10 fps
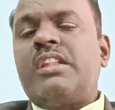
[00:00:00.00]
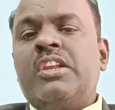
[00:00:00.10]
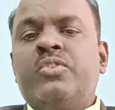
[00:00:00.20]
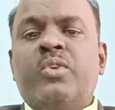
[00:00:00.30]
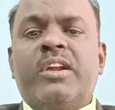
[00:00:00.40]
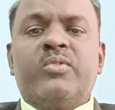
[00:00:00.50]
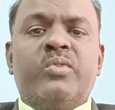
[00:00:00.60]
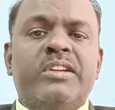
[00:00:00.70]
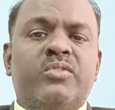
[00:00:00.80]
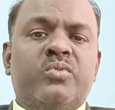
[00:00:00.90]
you are
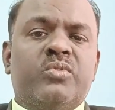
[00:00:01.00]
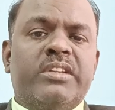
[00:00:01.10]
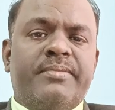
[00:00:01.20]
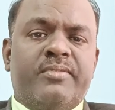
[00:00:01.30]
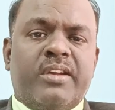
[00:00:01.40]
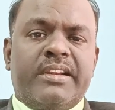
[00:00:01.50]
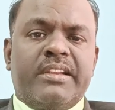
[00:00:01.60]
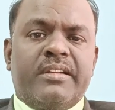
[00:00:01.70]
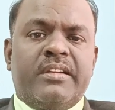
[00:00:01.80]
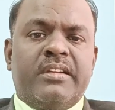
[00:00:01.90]
going to, if you are
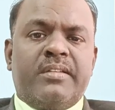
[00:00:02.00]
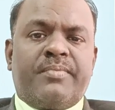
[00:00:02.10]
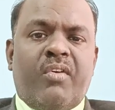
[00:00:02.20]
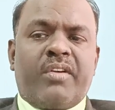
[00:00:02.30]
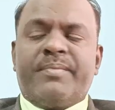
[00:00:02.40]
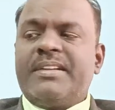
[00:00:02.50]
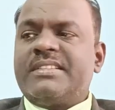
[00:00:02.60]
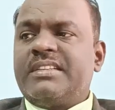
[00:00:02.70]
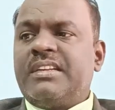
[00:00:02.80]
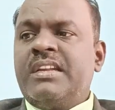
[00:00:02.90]
a farmers,
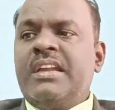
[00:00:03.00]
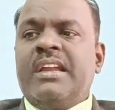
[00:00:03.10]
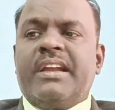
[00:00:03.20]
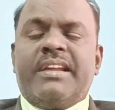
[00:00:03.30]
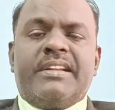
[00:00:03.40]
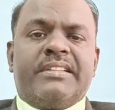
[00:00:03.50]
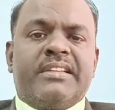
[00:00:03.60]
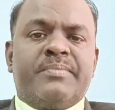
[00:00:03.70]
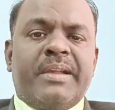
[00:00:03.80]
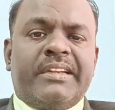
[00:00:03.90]
and other
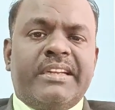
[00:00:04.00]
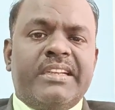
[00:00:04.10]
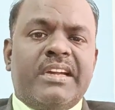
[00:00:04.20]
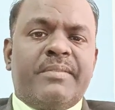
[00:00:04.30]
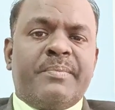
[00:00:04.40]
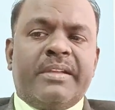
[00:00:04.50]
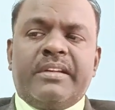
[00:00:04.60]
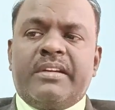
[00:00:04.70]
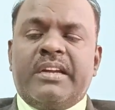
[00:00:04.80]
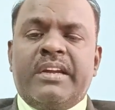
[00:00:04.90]
bacteria may
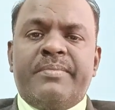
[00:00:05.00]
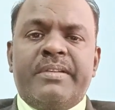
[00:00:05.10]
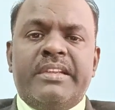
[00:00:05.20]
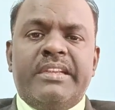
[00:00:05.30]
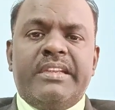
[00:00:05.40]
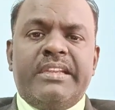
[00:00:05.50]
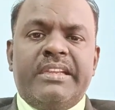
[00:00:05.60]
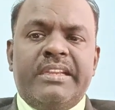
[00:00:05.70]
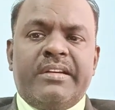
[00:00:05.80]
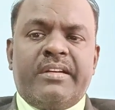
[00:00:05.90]
be,
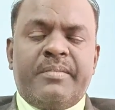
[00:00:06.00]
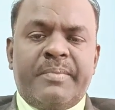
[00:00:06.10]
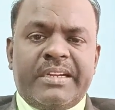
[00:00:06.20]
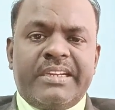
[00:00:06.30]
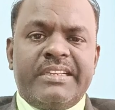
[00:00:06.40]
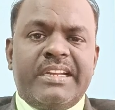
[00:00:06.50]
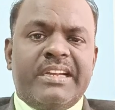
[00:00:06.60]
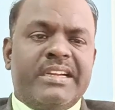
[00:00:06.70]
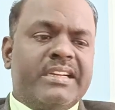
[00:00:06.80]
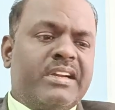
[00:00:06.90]
yeah,
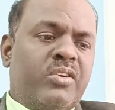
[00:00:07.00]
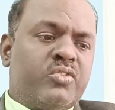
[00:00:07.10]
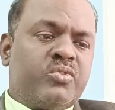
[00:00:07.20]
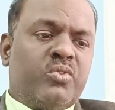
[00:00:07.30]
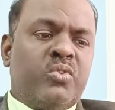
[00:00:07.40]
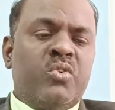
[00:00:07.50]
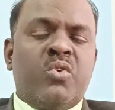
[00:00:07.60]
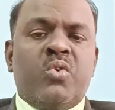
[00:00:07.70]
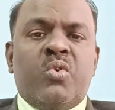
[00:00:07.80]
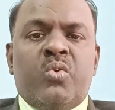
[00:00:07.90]
bacteria also,
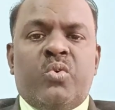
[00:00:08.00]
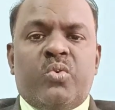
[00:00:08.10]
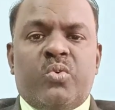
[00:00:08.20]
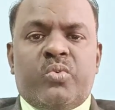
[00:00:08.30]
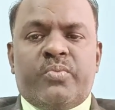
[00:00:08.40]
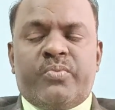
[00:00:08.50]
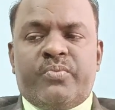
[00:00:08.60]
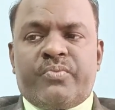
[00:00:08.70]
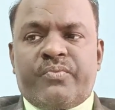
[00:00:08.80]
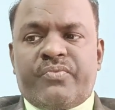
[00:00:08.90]
oh,
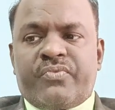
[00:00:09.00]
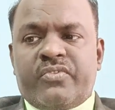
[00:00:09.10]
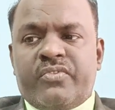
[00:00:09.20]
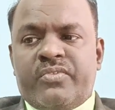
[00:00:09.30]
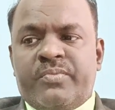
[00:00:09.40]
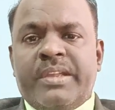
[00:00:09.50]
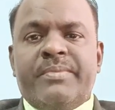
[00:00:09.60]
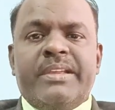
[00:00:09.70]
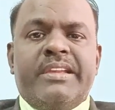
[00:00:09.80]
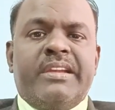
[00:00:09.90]

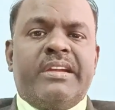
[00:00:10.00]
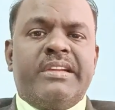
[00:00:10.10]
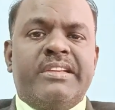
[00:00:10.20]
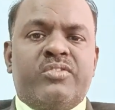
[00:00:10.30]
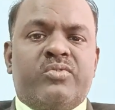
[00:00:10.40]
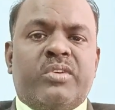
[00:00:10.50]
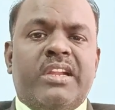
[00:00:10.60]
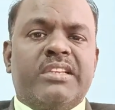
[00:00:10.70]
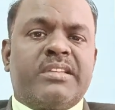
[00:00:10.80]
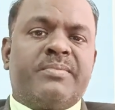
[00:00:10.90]
maybe in
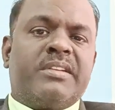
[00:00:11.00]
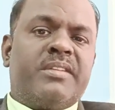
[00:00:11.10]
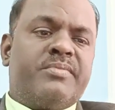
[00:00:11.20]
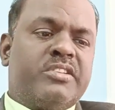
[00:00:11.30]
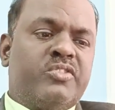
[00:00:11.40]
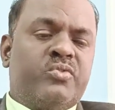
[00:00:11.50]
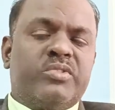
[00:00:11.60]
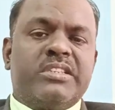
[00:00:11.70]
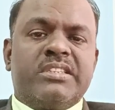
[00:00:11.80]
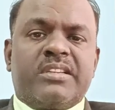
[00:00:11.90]
soil, sometimes
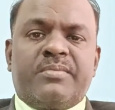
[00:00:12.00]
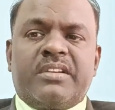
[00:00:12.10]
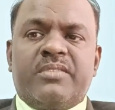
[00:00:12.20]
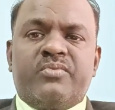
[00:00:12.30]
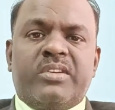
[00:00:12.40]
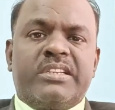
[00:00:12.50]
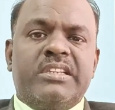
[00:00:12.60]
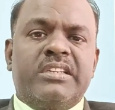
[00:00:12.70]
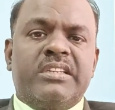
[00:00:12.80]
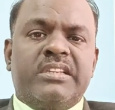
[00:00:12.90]
using, sometimes
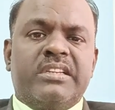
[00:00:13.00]
working,